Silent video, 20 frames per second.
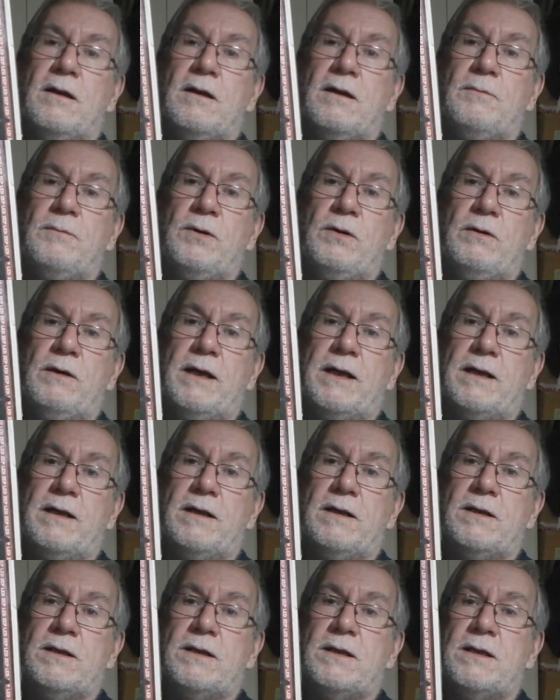Bootleg
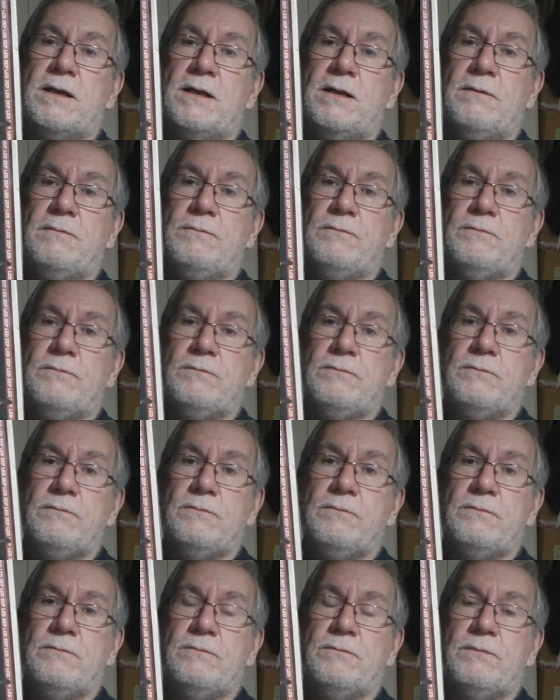that's
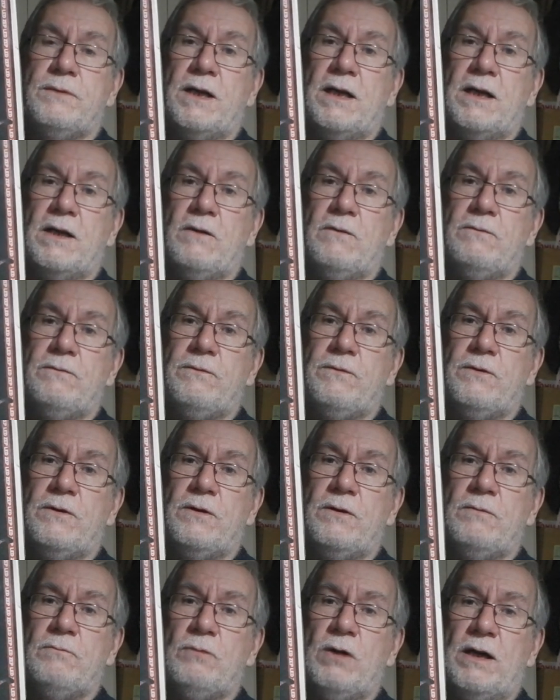getting on for,
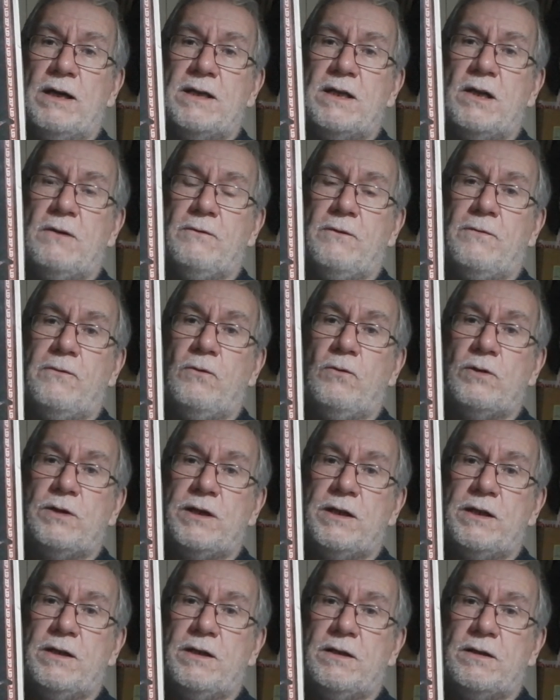well, it's over 40
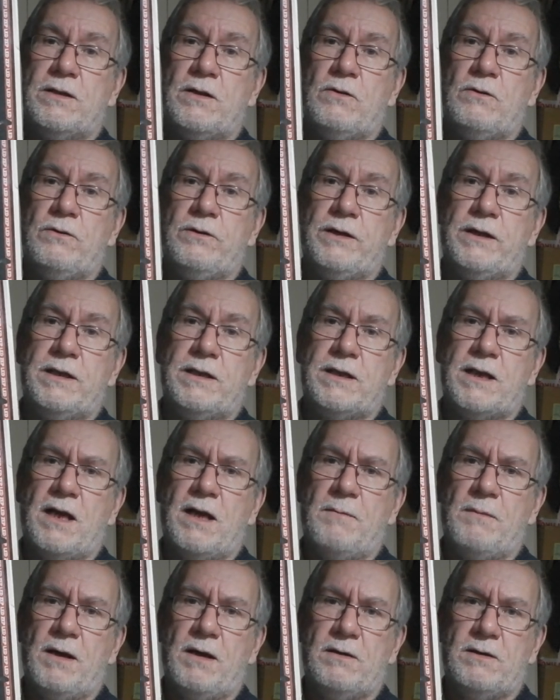years old. These came
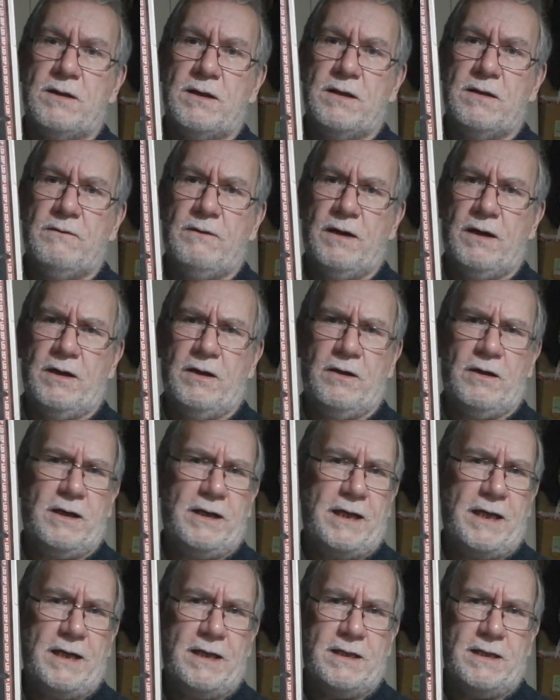out in the very early
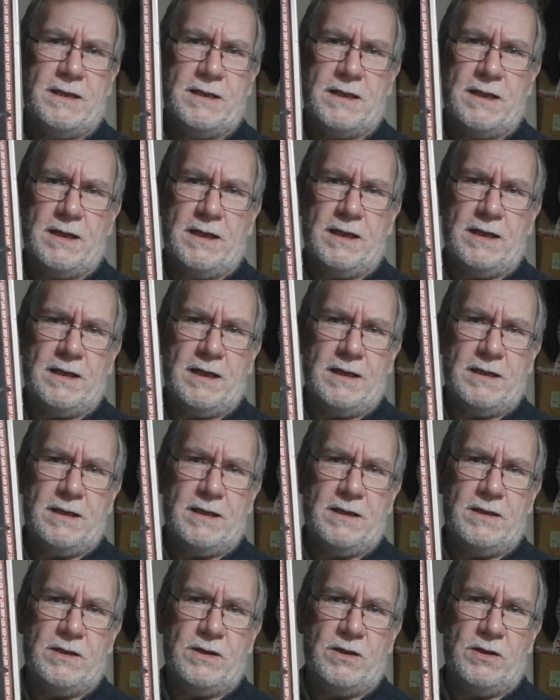80s, I think. They did
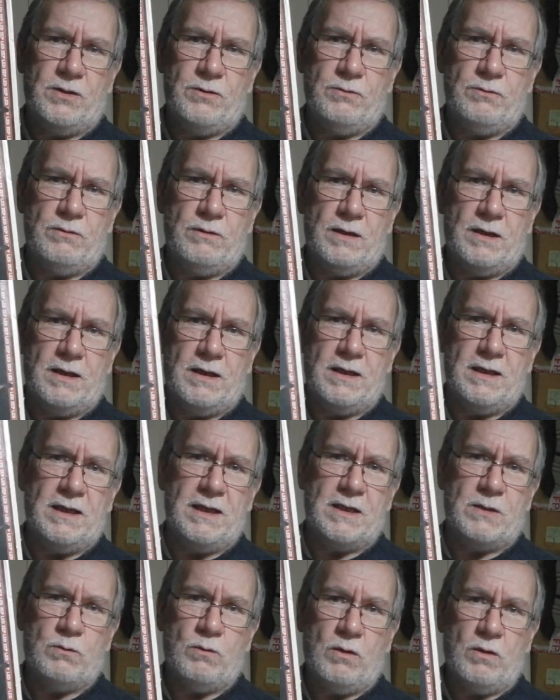2, they did
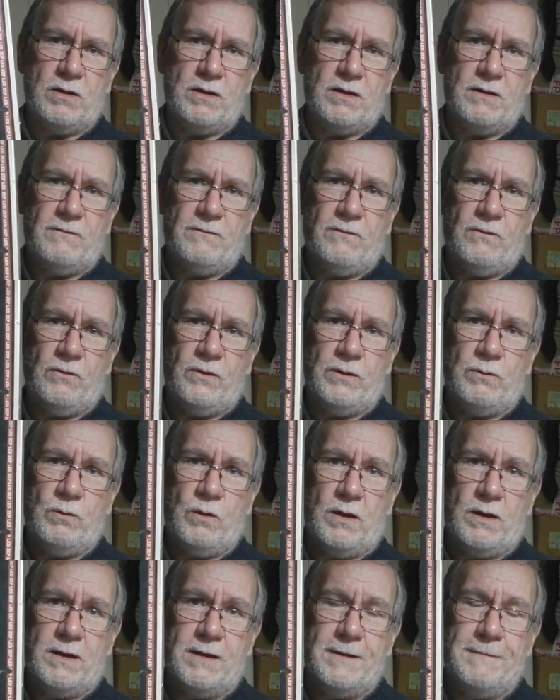this one, Floyd one,